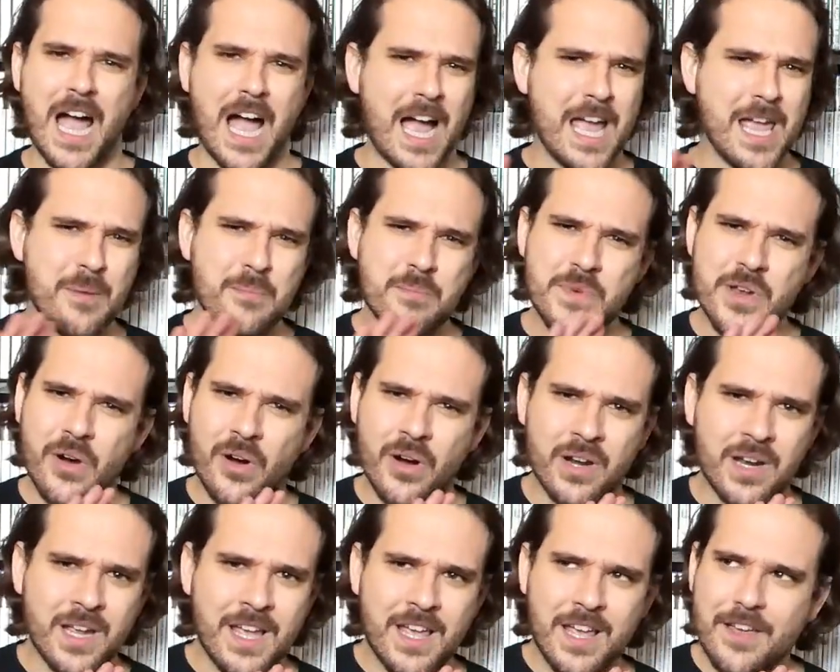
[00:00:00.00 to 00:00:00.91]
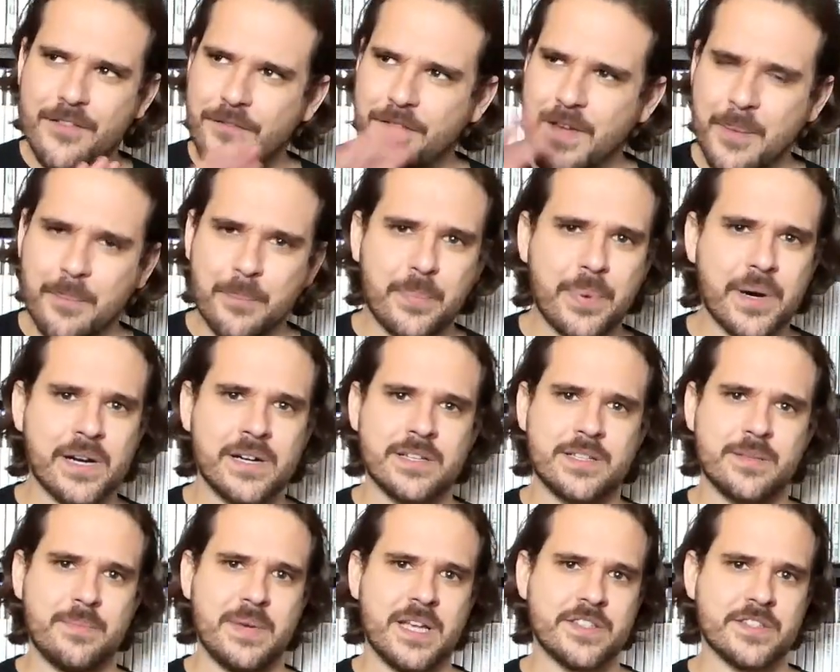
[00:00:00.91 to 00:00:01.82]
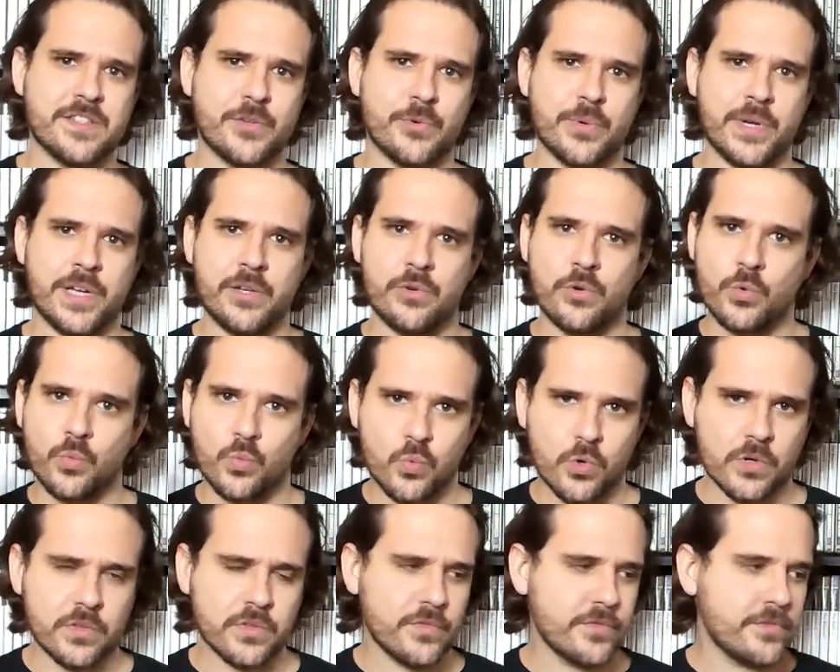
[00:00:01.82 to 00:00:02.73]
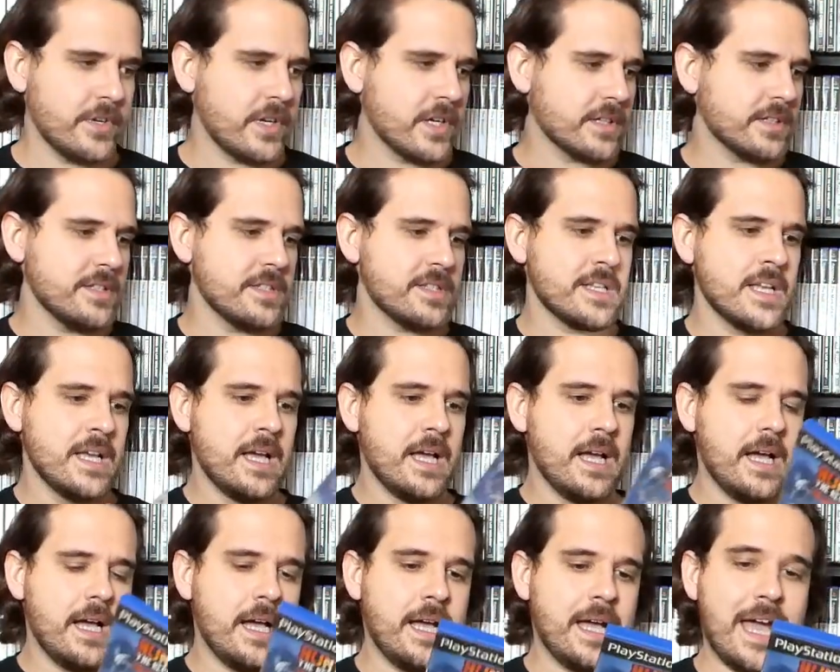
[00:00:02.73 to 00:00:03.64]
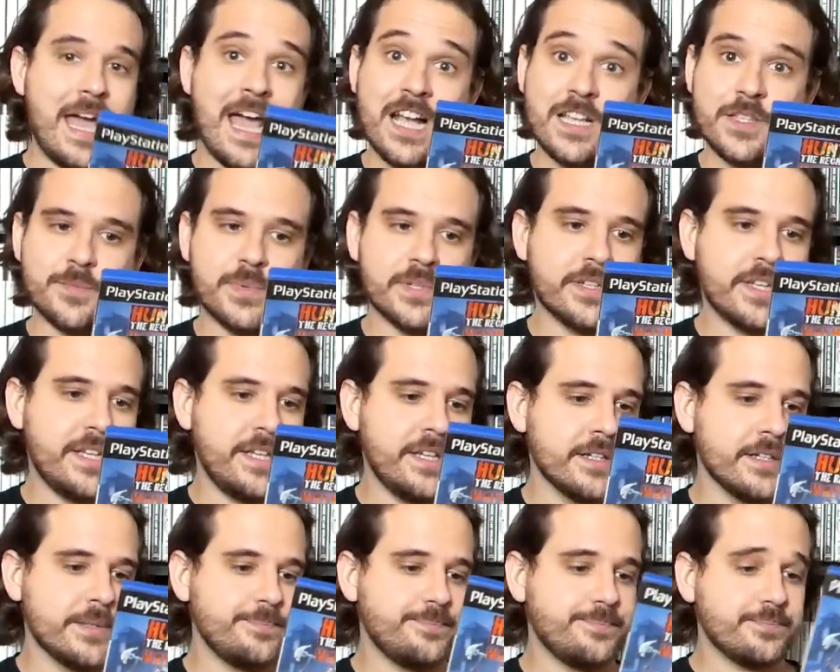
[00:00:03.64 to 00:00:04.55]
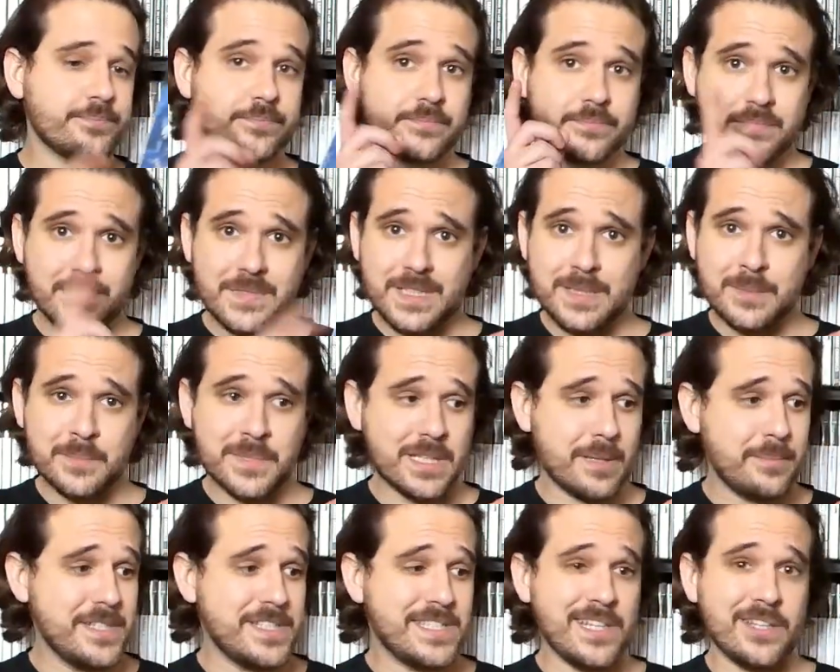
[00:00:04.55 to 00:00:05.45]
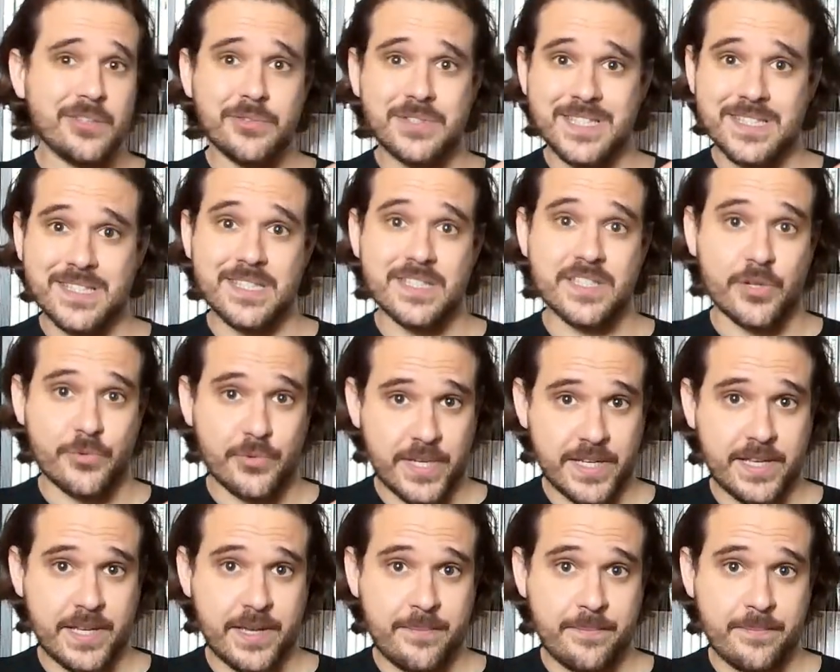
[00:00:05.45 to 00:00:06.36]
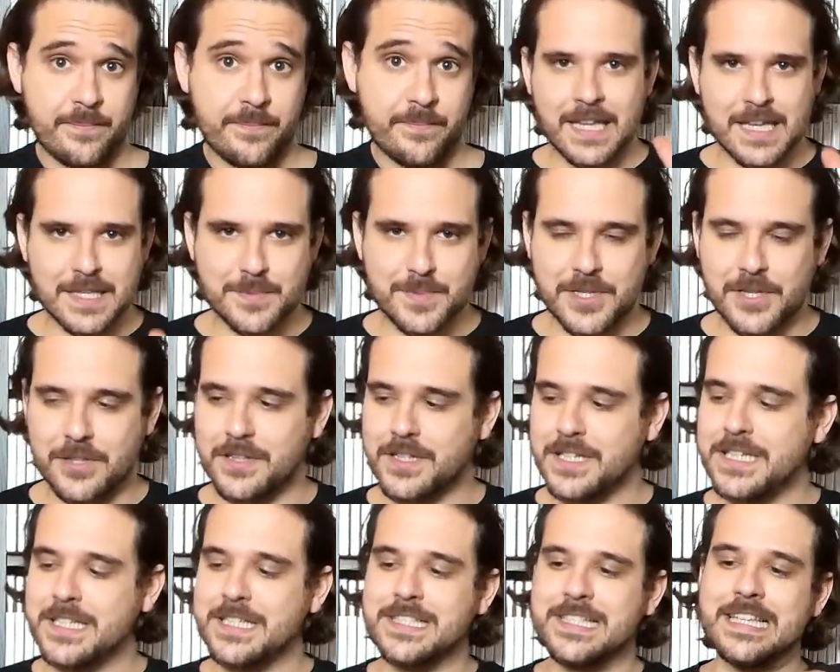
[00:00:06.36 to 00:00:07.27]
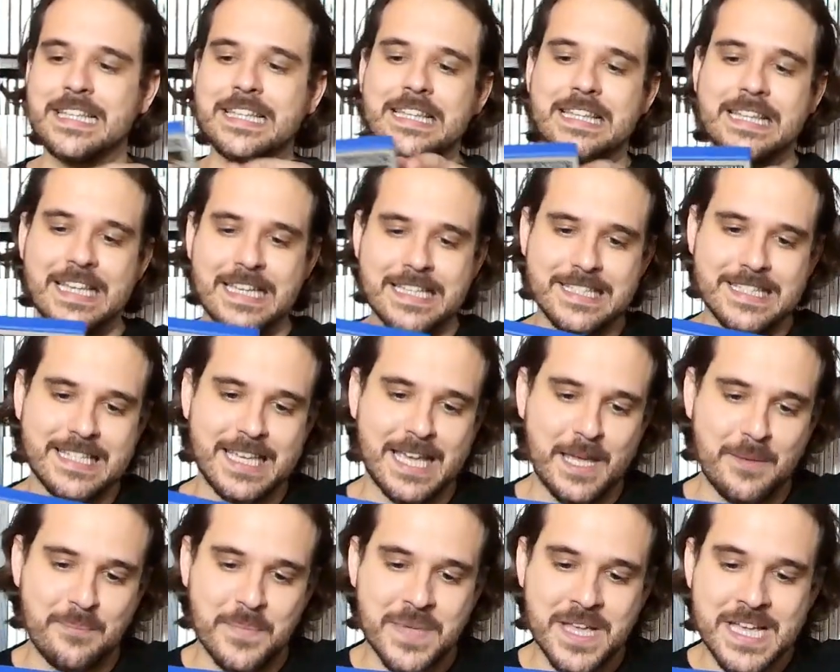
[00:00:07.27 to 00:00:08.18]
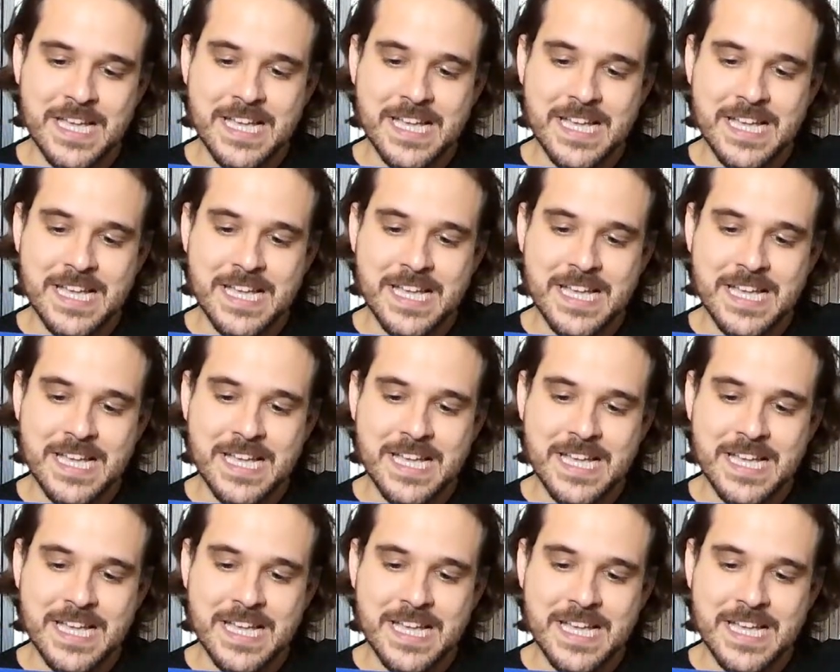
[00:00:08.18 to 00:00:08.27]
I am not Vampire the Masquerade or World of Darkness expert here, but let me tell you, this is a great game. Last but not least, last game,